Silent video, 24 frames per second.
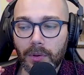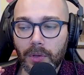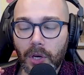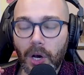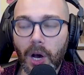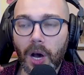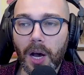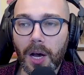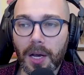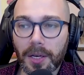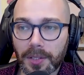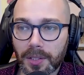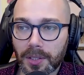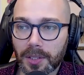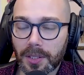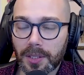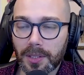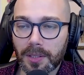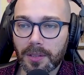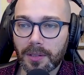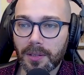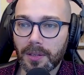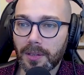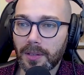
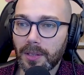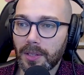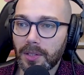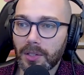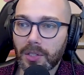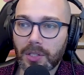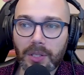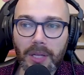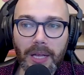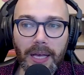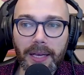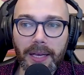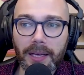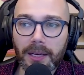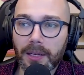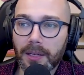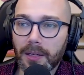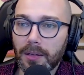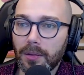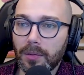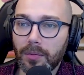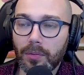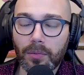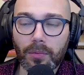cost is
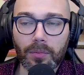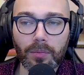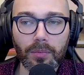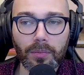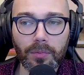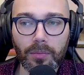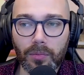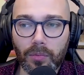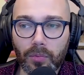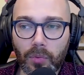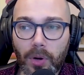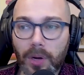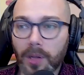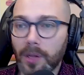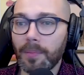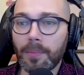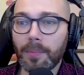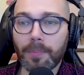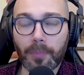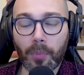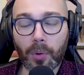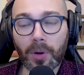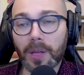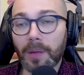like one of
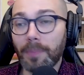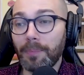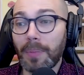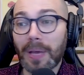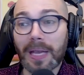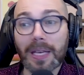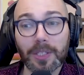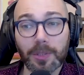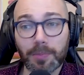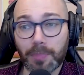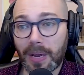the biggest